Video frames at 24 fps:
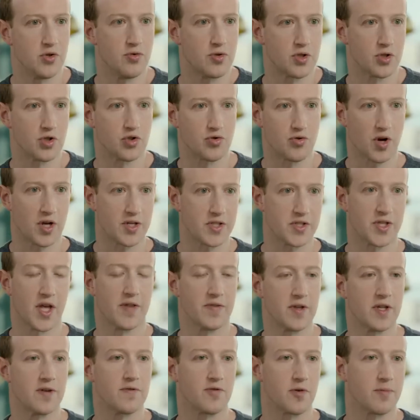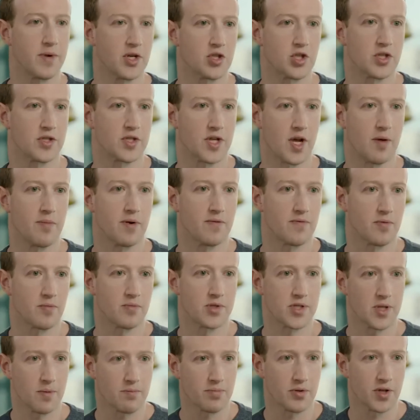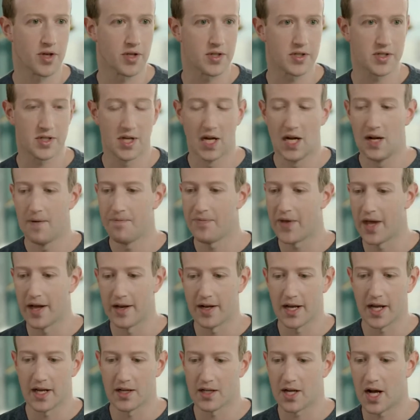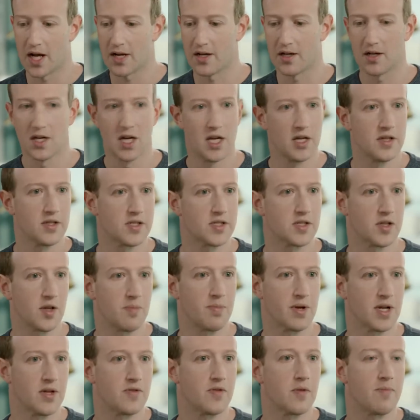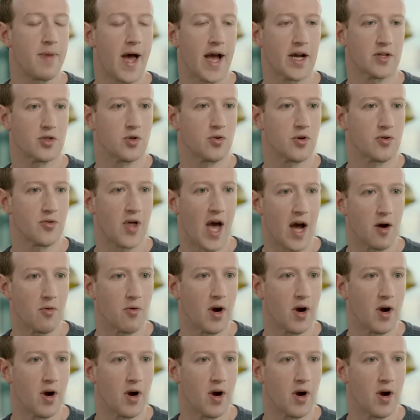you can trust that the information is coming from someplace and kind of slipping in the back door that